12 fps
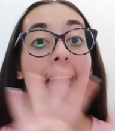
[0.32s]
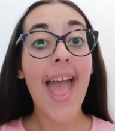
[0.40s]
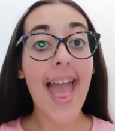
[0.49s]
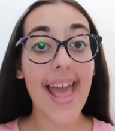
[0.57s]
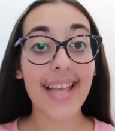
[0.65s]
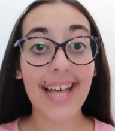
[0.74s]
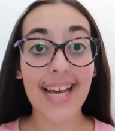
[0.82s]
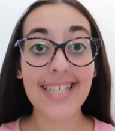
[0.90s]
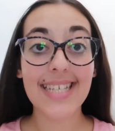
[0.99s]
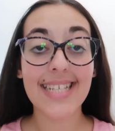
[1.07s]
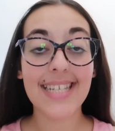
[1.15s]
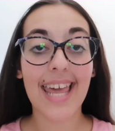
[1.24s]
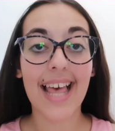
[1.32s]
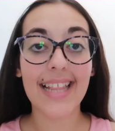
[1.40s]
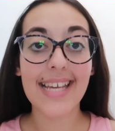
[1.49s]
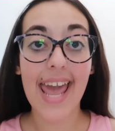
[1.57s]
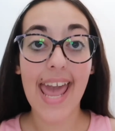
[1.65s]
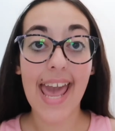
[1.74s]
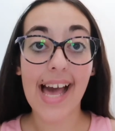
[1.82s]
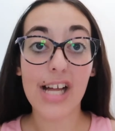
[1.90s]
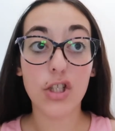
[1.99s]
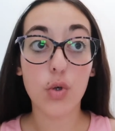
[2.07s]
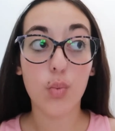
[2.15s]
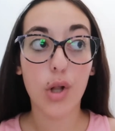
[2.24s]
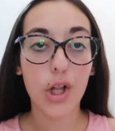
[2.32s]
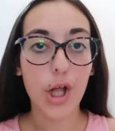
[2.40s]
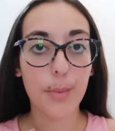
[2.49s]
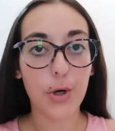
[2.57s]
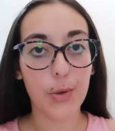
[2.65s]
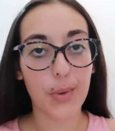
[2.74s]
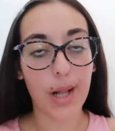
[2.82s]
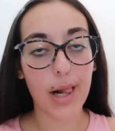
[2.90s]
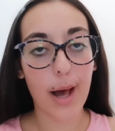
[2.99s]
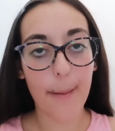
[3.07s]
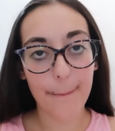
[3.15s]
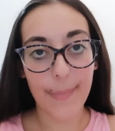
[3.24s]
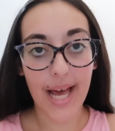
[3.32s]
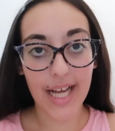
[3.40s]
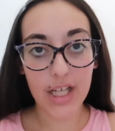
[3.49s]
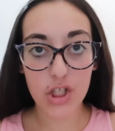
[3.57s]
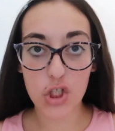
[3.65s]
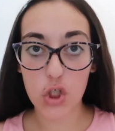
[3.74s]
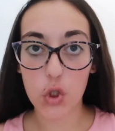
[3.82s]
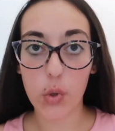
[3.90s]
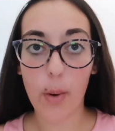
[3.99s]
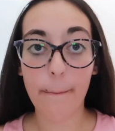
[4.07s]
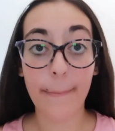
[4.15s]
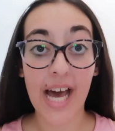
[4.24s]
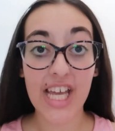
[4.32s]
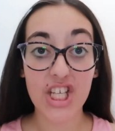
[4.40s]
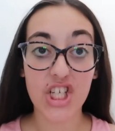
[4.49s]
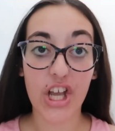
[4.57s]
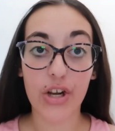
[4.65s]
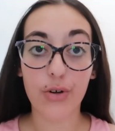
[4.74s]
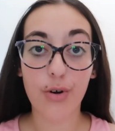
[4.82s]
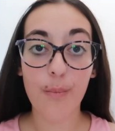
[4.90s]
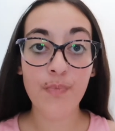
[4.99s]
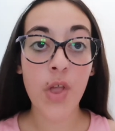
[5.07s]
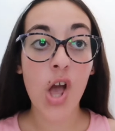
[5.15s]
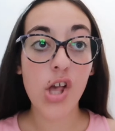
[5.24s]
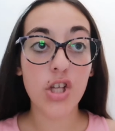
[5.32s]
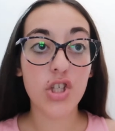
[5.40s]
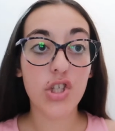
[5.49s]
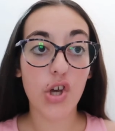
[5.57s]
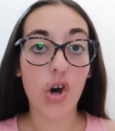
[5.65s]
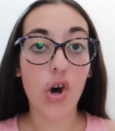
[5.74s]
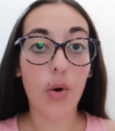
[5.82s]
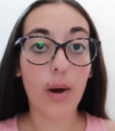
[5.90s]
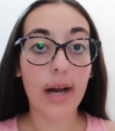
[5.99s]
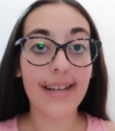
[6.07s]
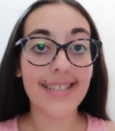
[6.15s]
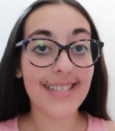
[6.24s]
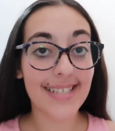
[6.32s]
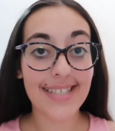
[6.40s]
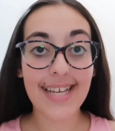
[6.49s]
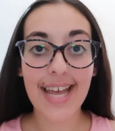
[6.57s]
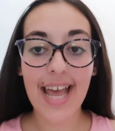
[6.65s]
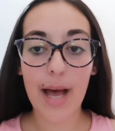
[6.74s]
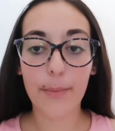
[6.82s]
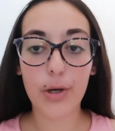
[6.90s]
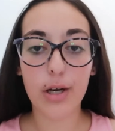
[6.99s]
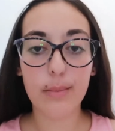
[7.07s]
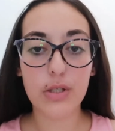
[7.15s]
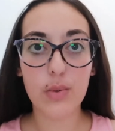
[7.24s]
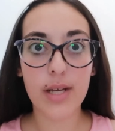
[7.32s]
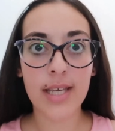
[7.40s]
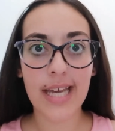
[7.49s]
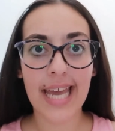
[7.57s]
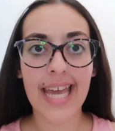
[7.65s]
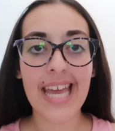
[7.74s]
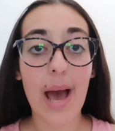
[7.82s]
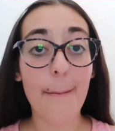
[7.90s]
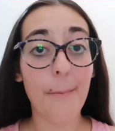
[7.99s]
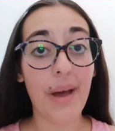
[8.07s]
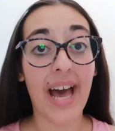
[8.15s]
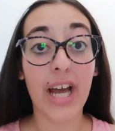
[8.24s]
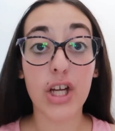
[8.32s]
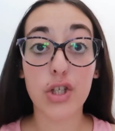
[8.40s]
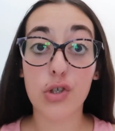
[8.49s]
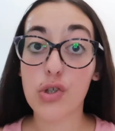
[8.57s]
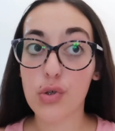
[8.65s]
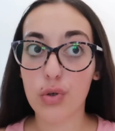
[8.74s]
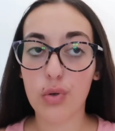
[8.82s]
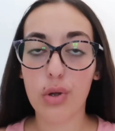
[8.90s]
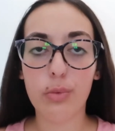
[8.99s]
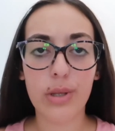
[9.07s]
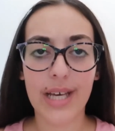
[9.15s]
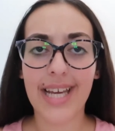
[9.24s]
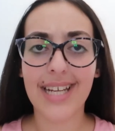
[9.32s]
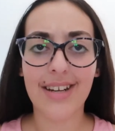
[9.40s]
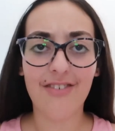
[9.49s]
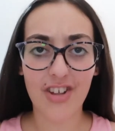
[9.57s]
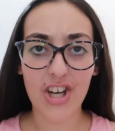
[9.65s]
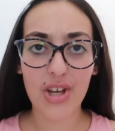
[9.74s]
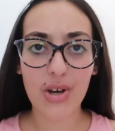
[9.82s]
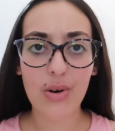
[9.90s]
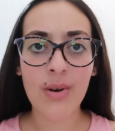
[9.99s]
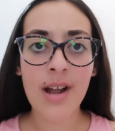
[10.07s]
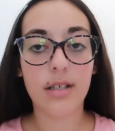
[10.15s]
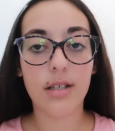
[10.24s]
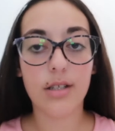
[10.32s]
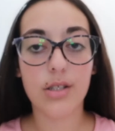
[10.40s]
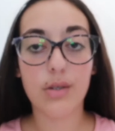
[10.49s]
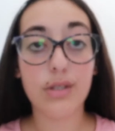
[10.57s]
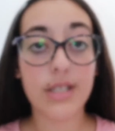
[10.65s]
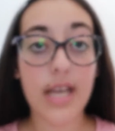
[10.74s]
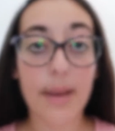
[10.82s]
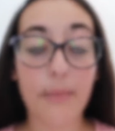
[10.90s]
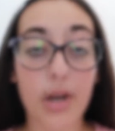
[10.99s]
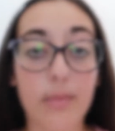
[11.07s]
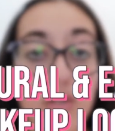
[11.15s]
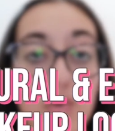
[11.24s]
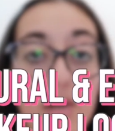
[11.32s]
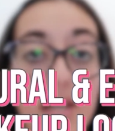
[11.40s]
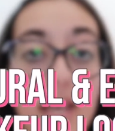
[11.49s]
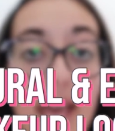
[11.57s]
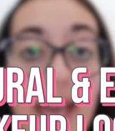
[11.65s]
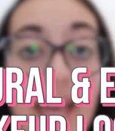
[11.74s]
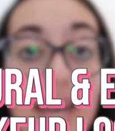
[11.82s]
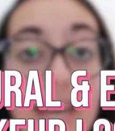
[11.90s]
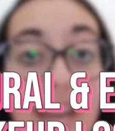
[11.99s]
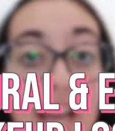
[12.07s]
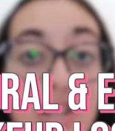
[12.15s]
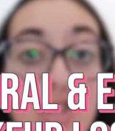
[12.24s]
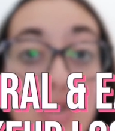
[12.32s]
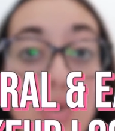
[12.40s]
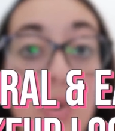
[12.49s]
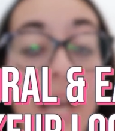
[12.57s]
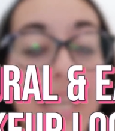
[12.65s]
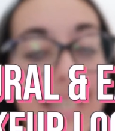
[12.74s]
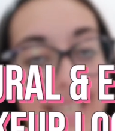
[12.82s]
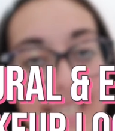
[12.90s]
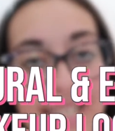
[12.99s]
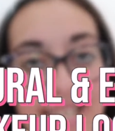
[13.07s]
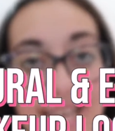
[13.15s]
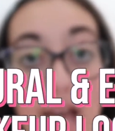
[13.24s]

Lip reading: Hey guys, it's Kelly and welcome back to my channel. So today I'm gonna be doing a back to school related video. So today I'm gonna be doing a natural and easy